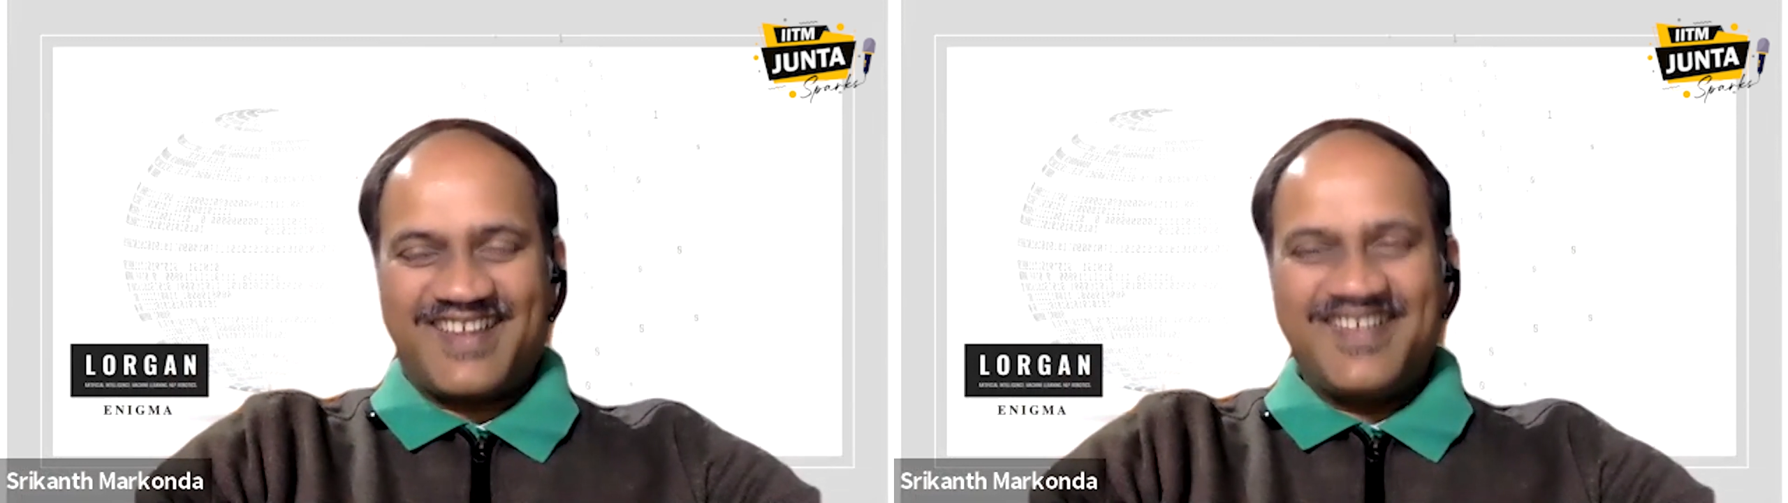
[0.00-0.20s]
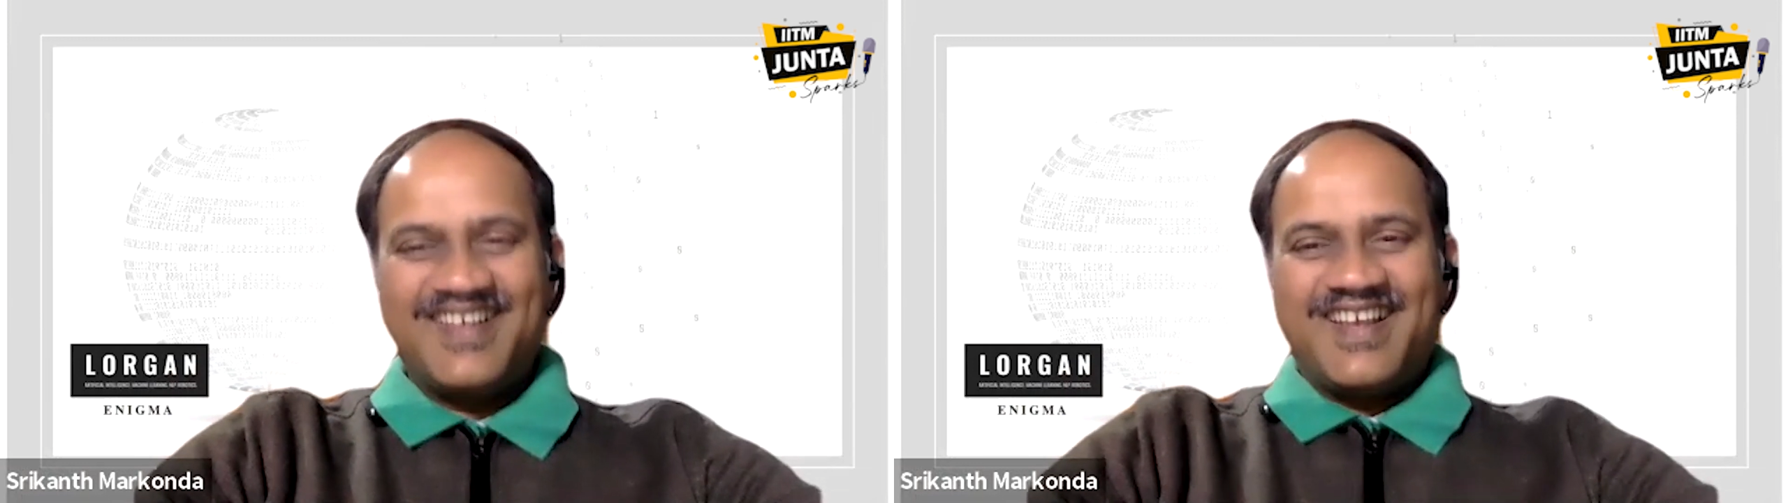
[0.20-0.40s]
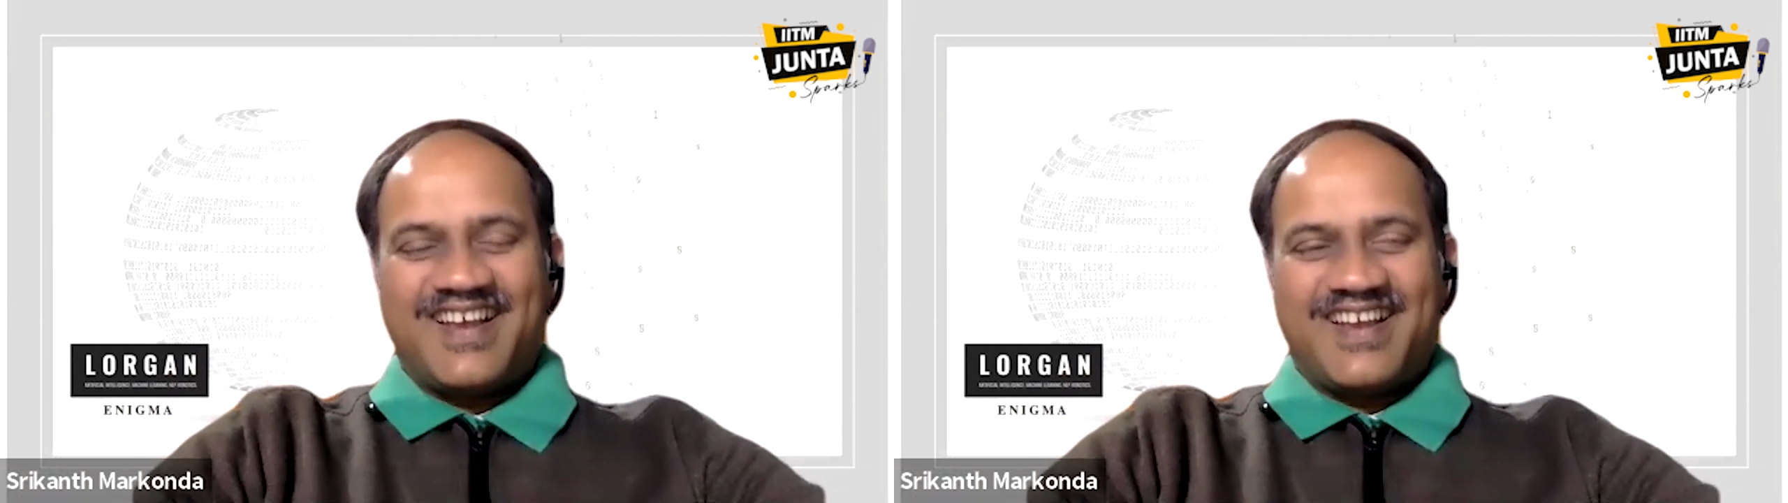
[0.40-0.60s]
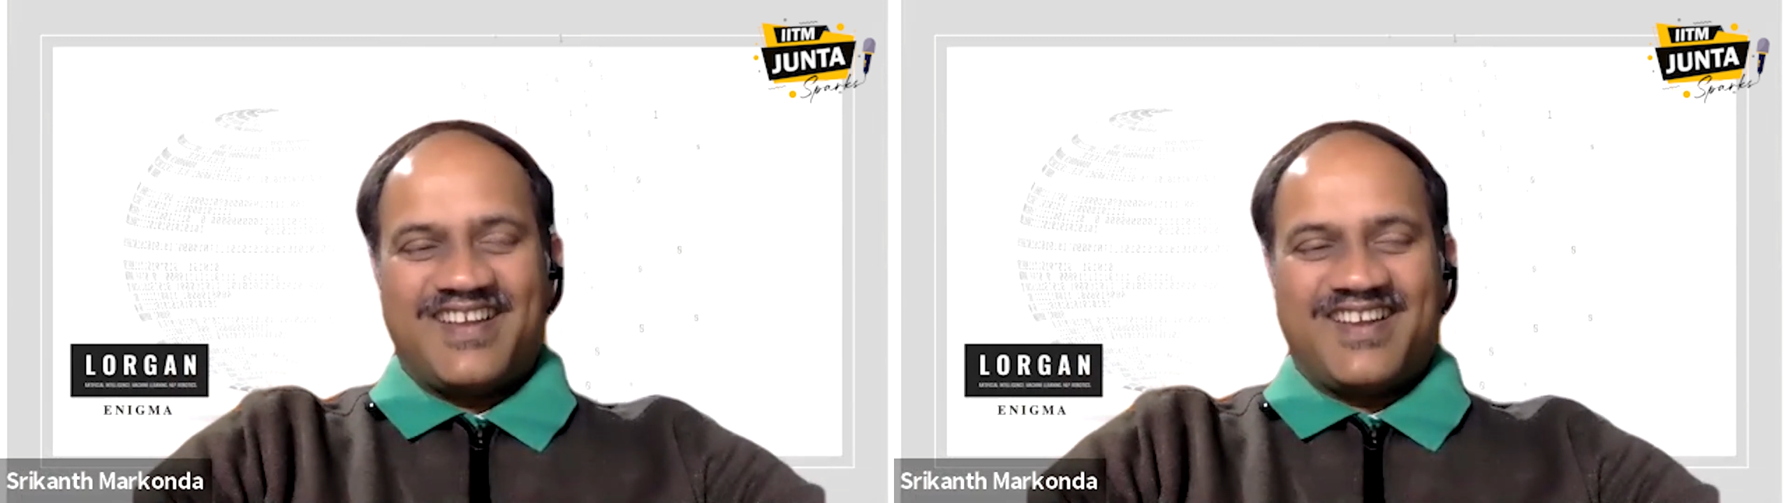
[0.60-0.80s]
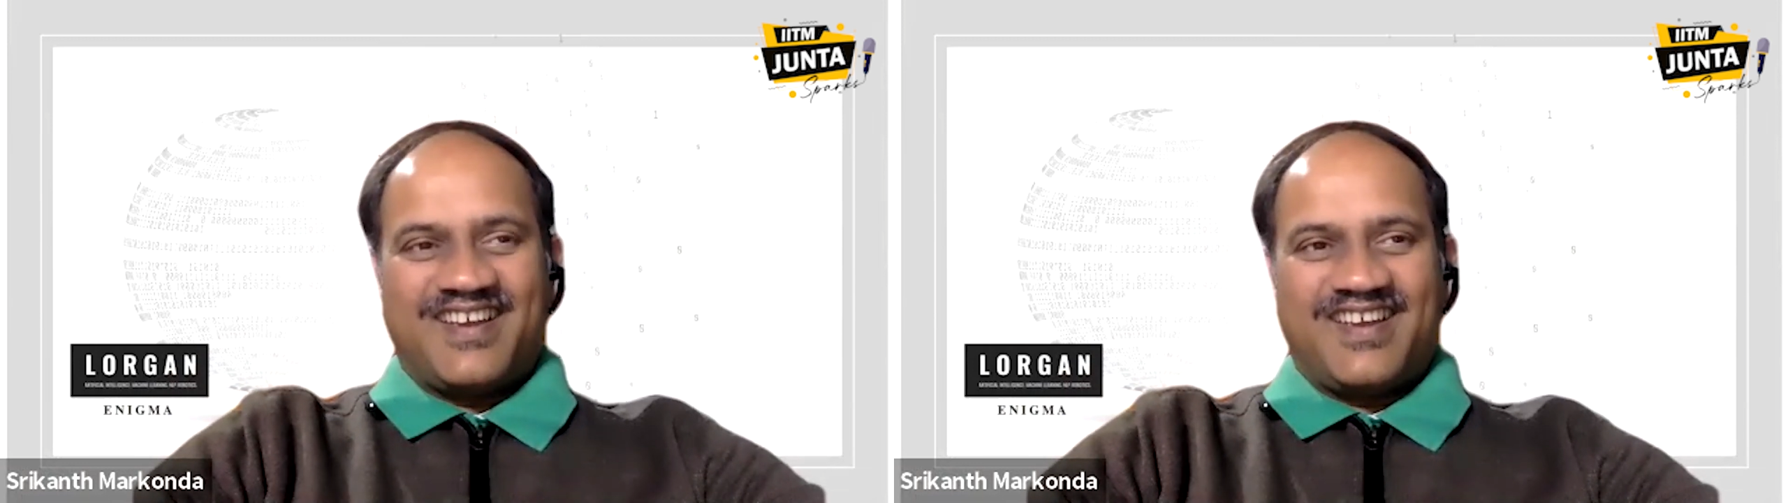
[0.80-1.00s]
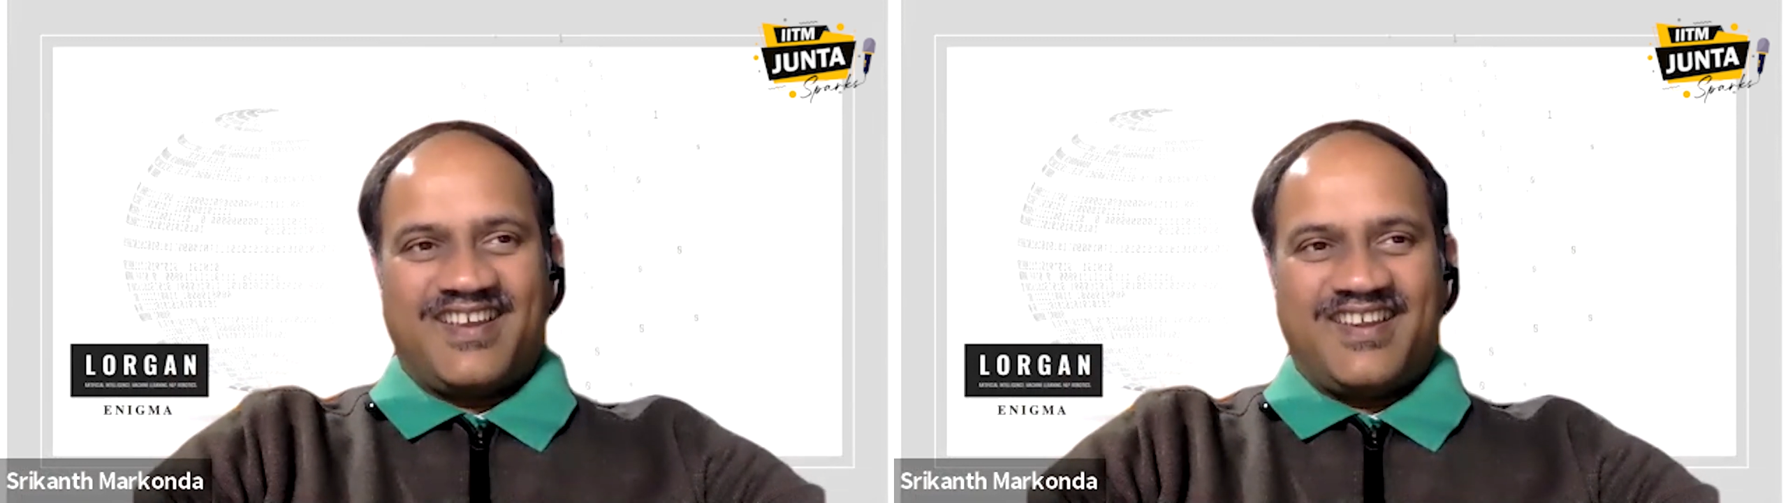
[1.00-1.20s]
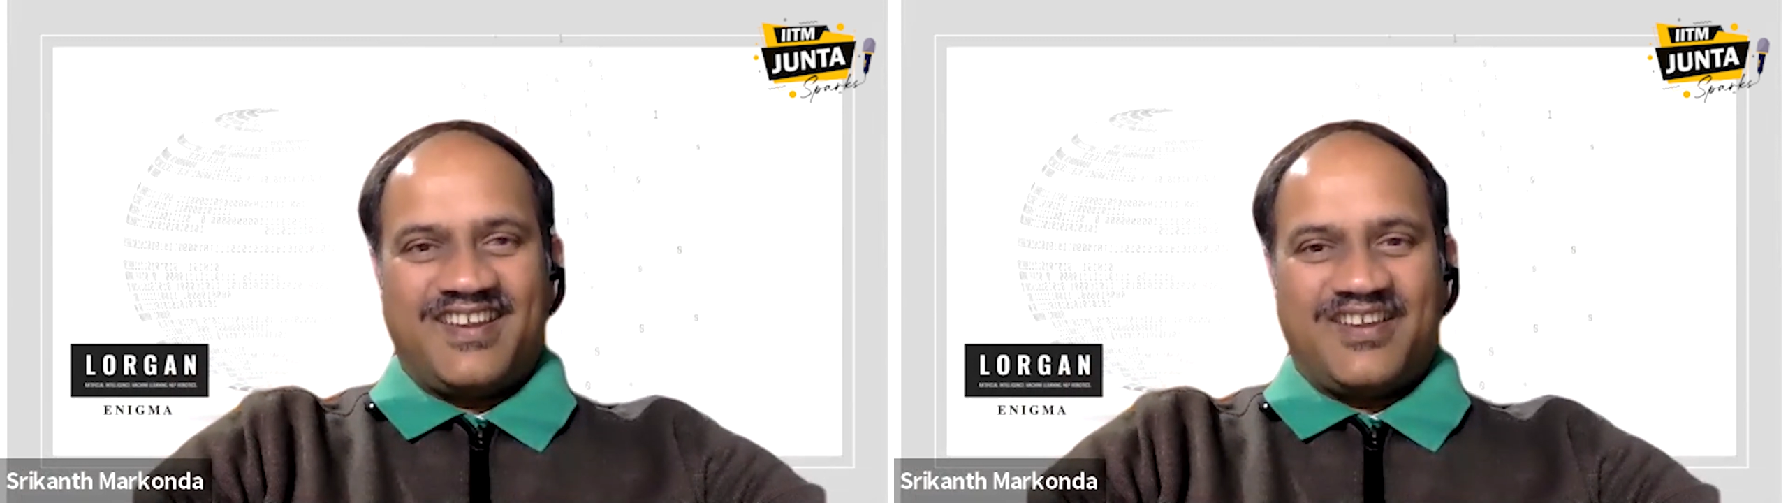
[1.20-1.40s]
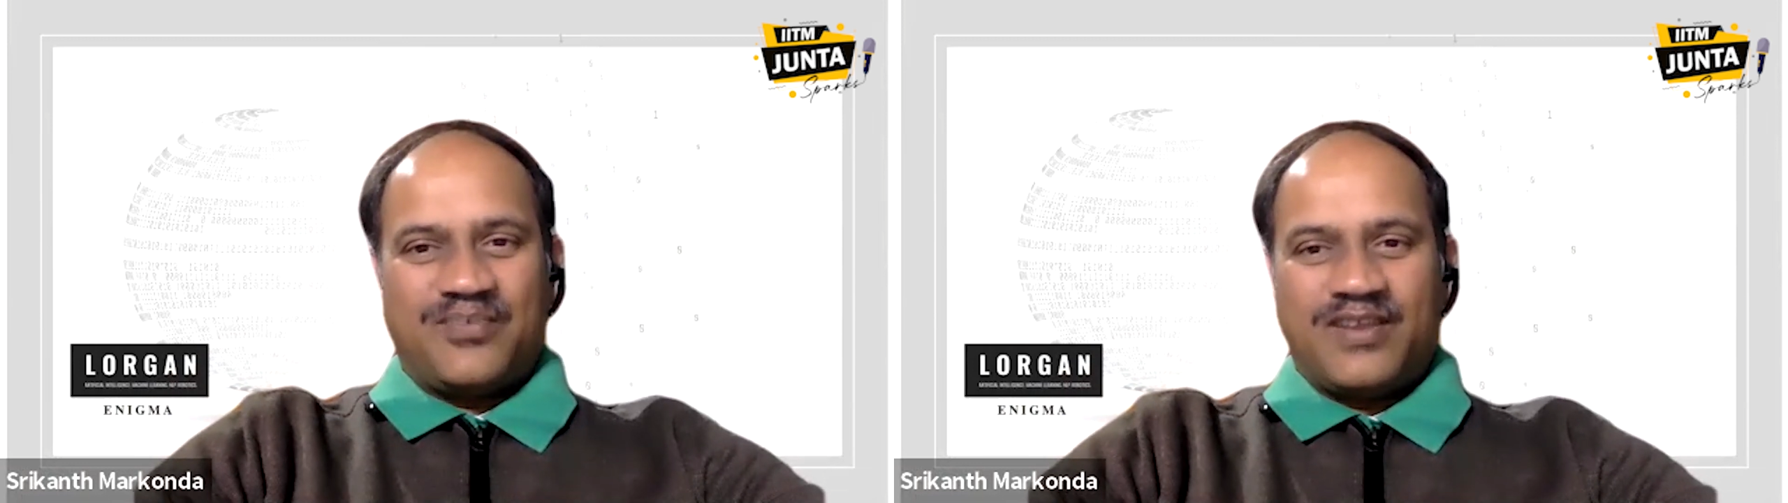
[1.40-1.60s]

uh, I I